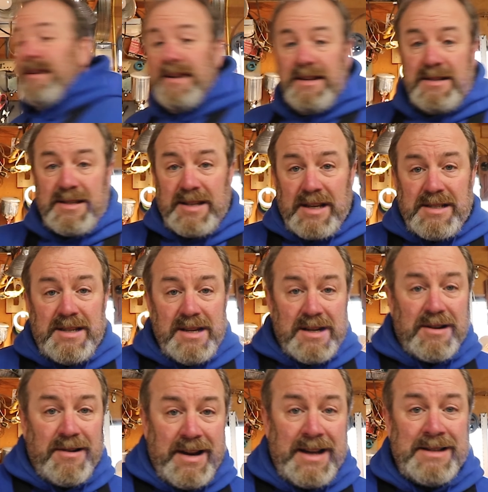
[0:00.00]
it's 60
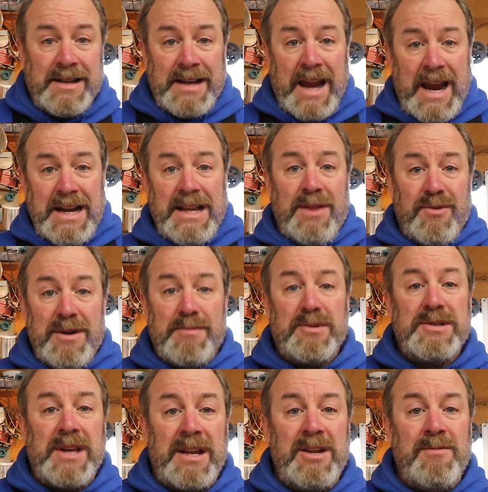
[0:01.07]
degrees and
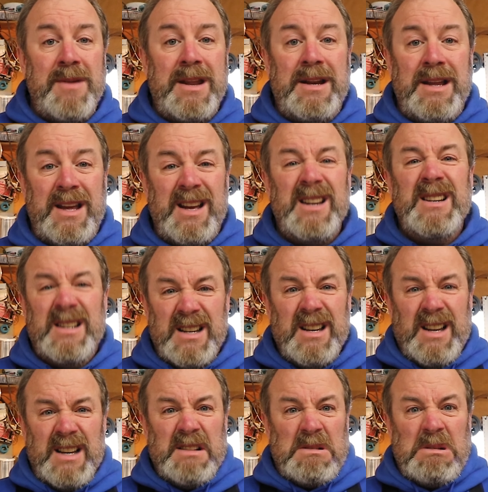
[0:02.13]
83% humidity
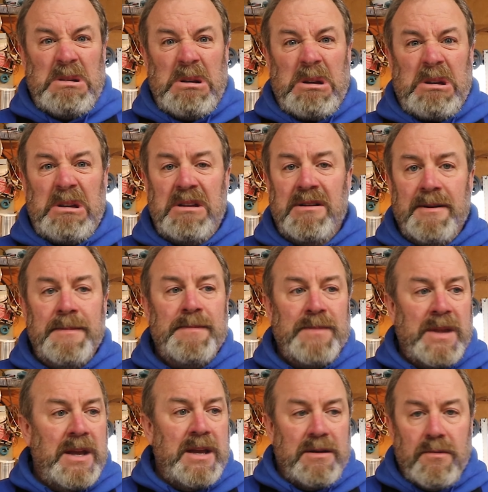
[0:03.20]
Ugh,
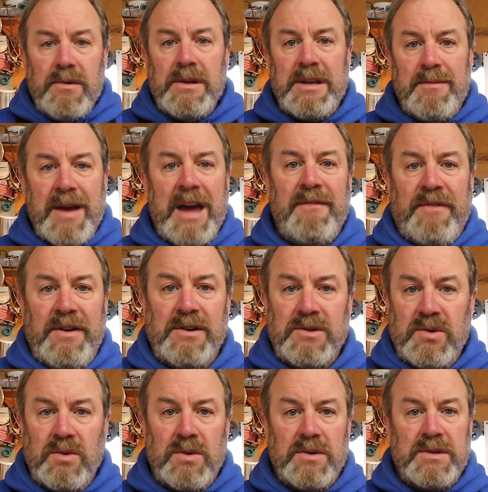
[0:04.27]
really bad for your
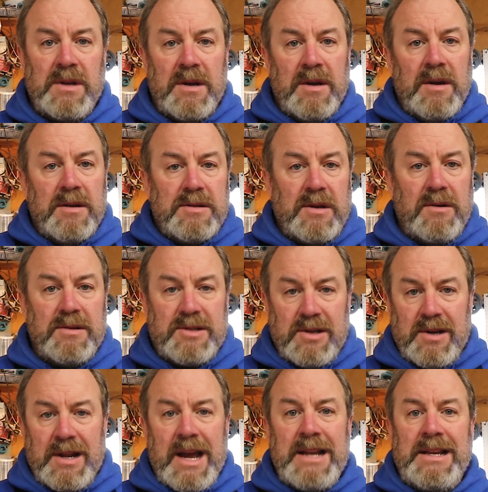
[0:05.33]
tools so it's a
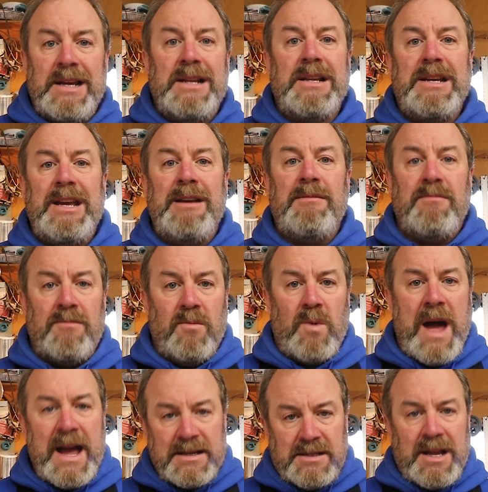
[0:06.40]
good idea to keep them
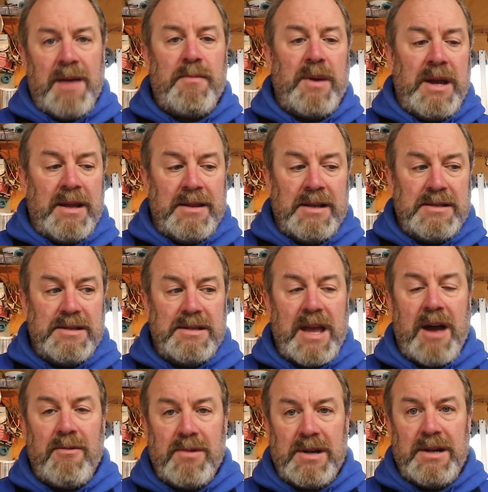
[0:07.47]
waxed up and this is
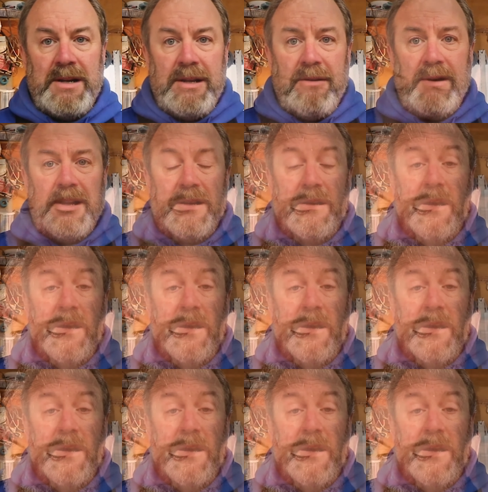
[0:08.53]
how we're gonna do it